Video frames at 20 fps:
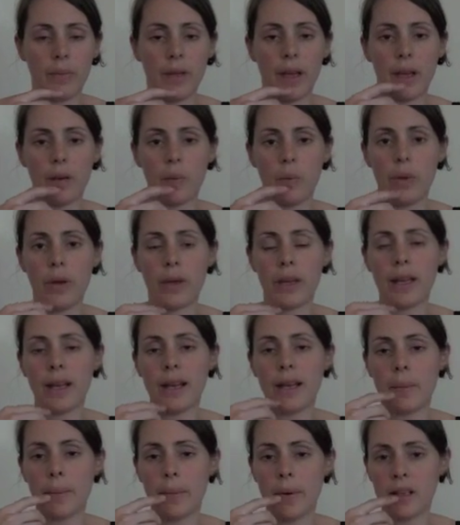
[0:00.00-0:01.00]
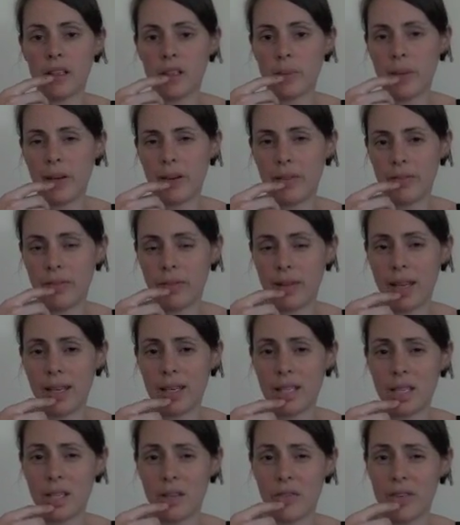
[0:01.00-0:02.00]
and we're getting much better
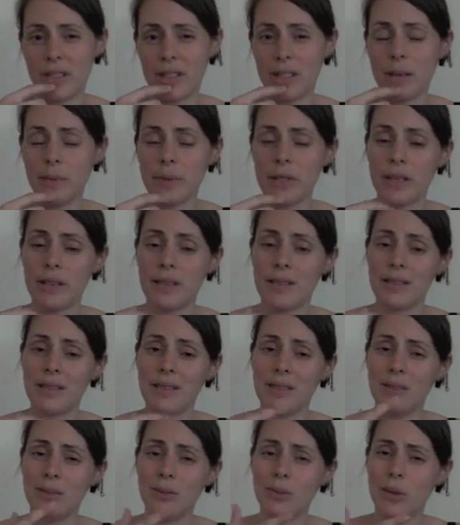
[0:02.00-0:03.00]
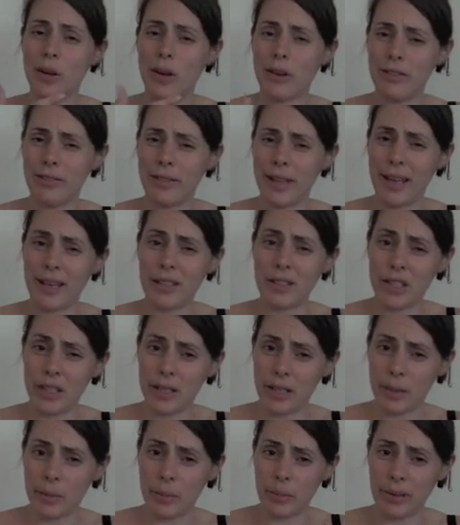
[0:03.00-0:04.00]
flanging of his lips. He's still not
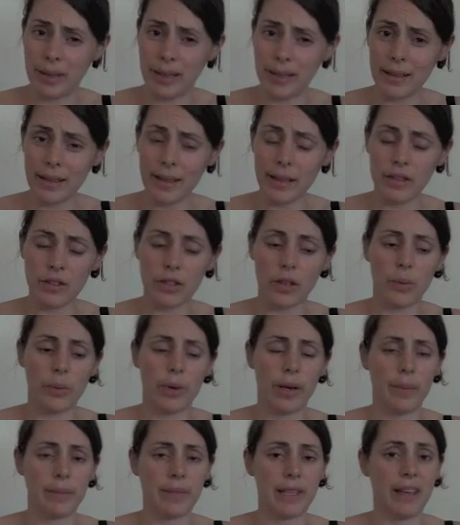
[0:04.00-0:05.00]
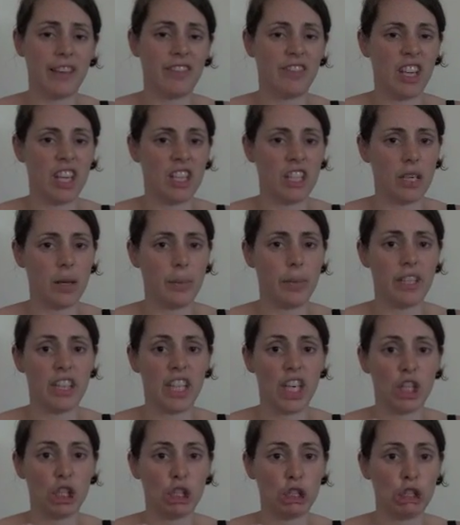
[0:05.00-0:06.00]
flanging completely, so when I'm saying flanging, I mean
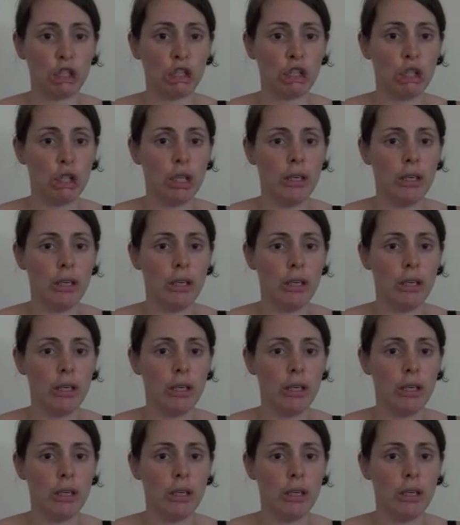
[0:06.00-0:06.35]
like the